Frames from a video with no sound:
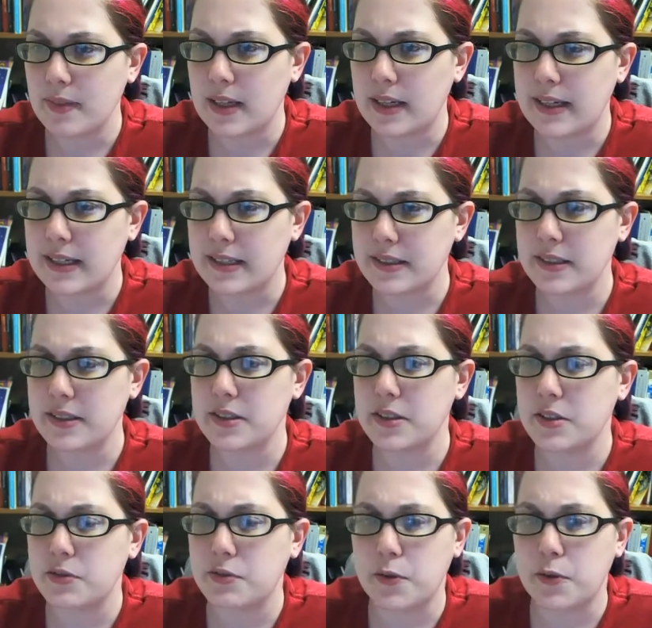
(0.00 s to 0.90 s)
I guess this
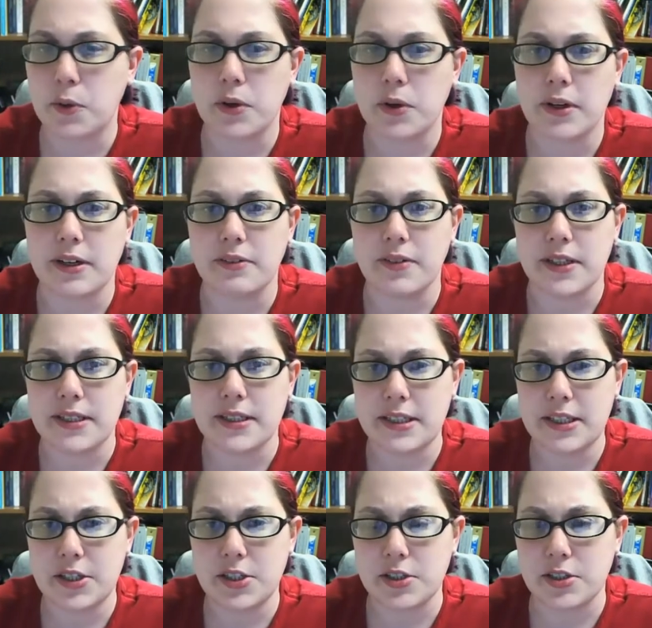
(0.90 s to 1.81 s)
is for if a
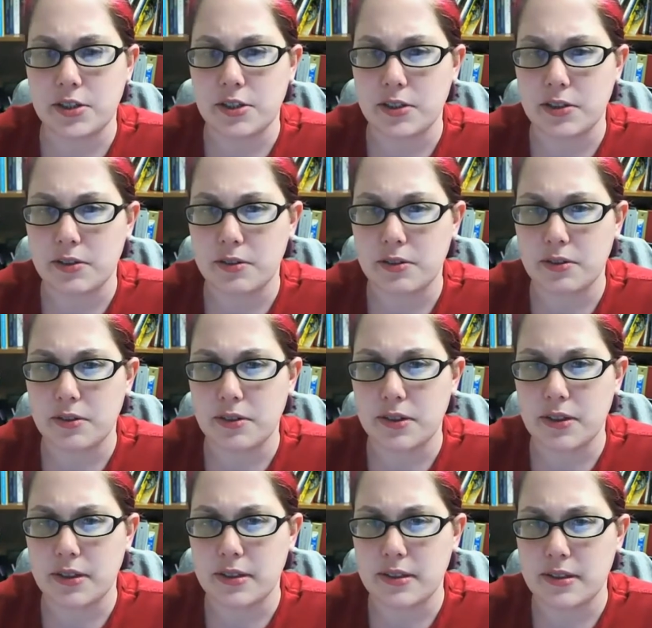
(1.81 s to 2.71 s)
teacher
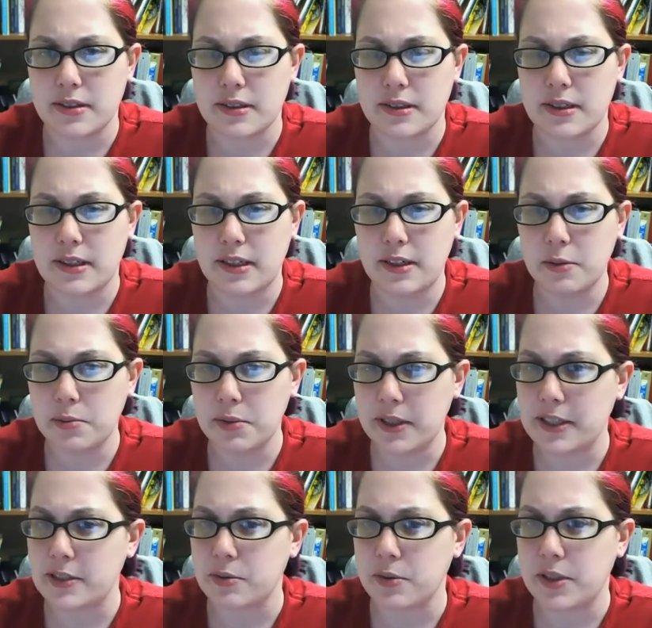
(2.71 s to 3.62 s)
is in a
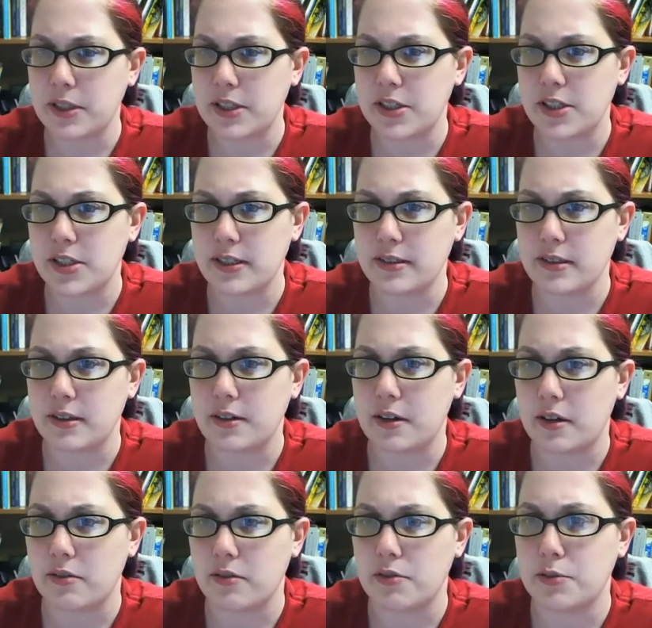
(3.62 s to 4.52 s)
place where he or she is
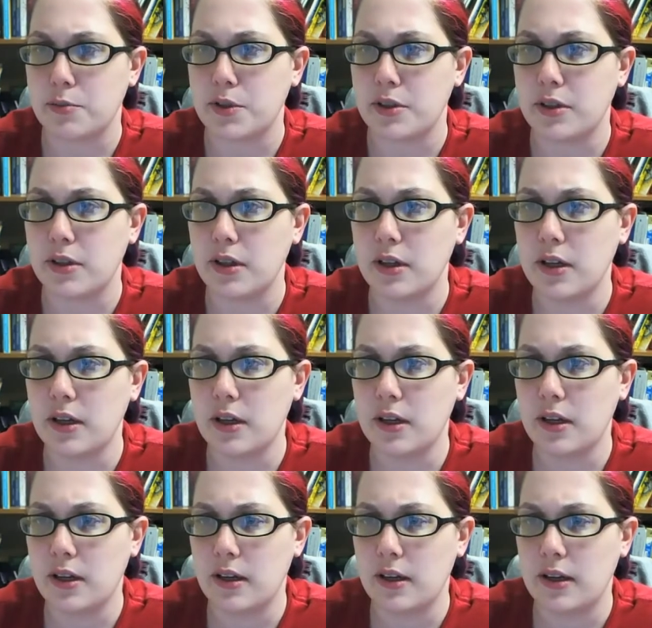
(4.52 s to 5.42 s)
uncomfortable,
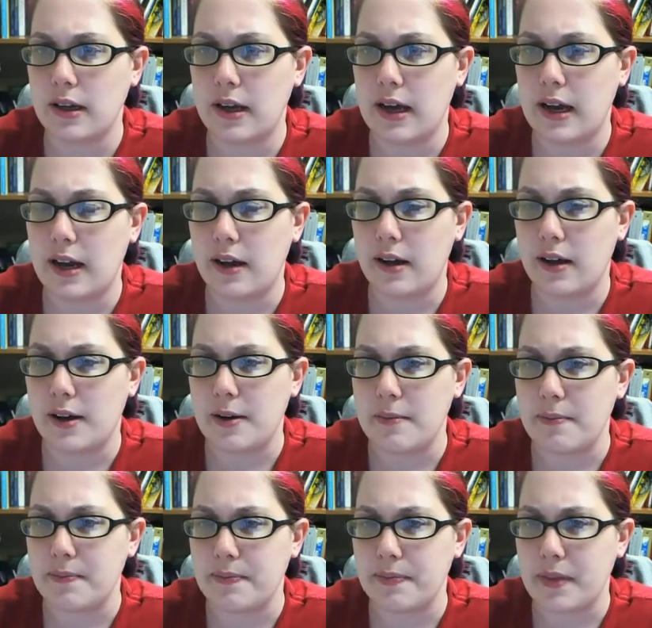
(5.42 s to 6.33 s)

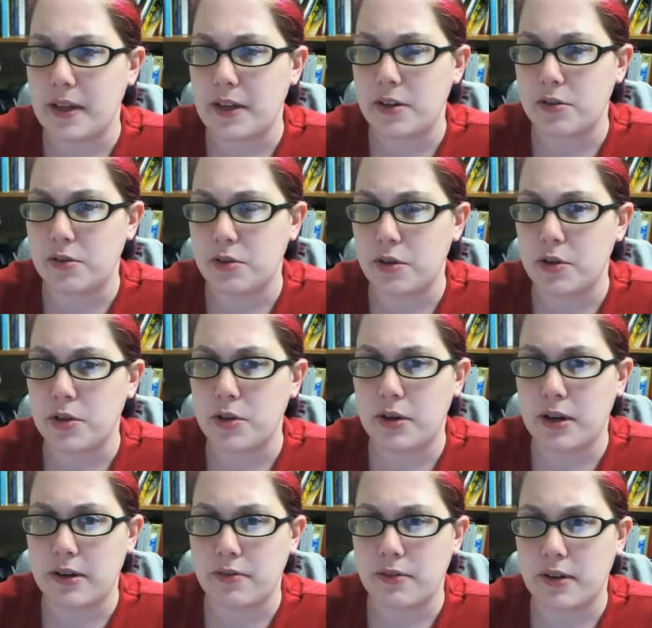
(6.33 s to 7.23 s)
um, and you know you
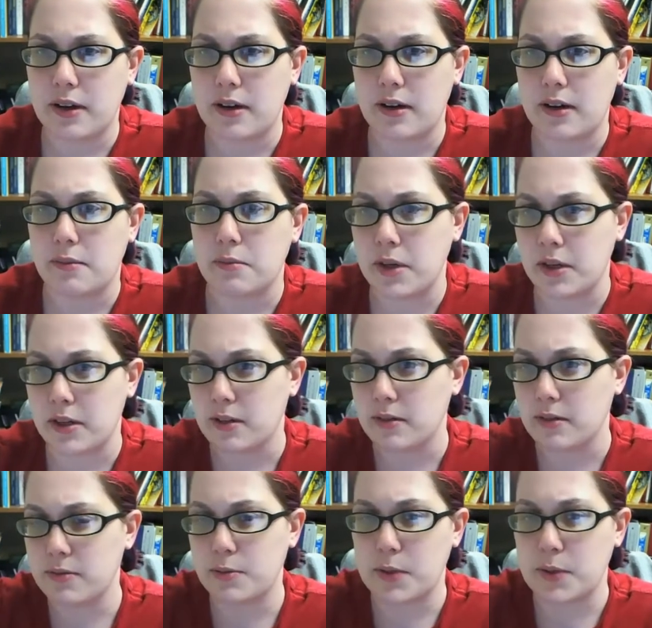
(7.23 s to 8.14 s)
have, uh, and I'm going
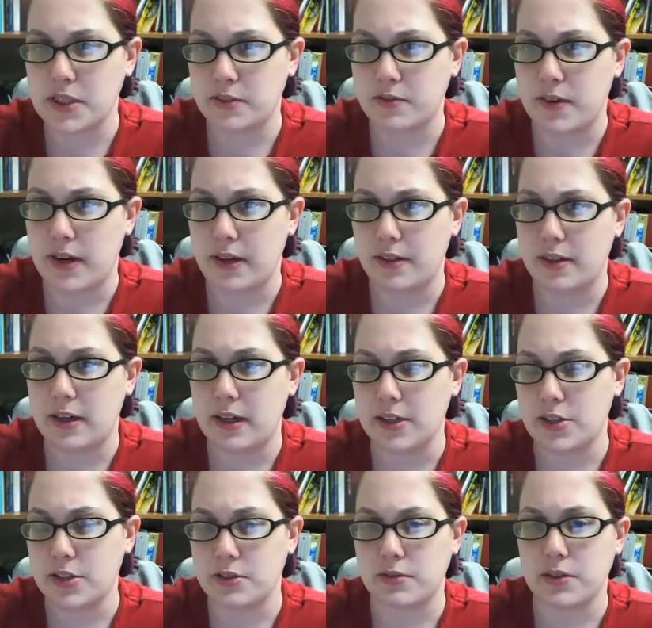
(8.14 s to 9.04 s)
to specify that
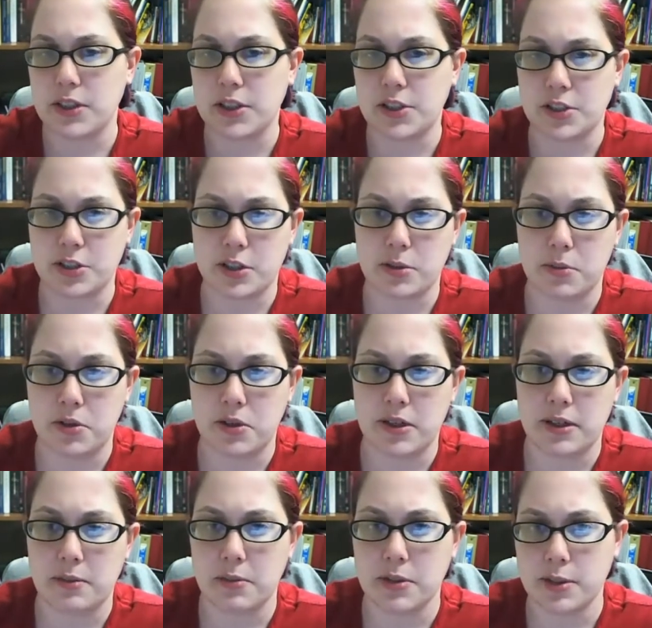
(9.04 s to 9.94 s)
not just religious
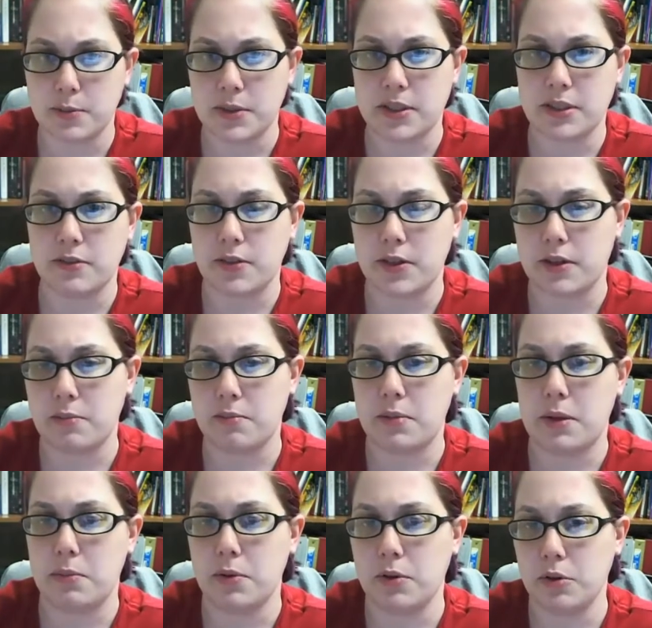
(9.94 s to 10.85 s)
community, but specific
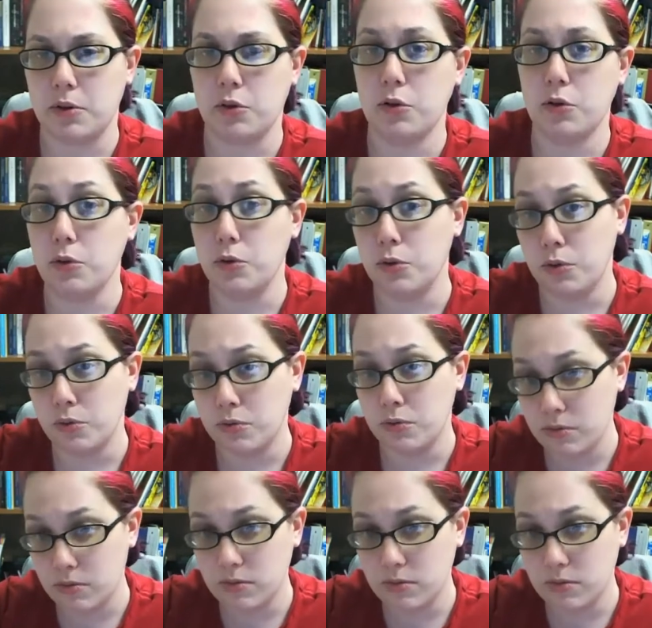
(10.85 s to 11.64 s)
people who